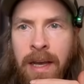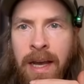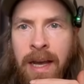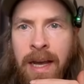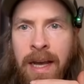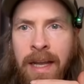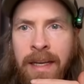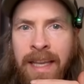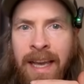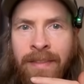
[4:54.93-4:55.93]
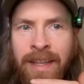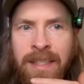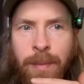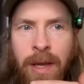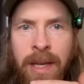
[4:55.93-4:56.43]
And yeah,
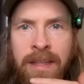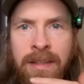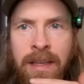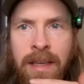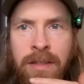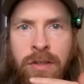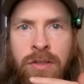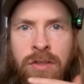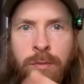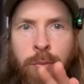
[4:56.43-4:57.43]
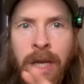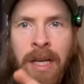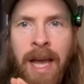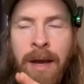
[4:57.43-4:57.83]
that's about it. Just build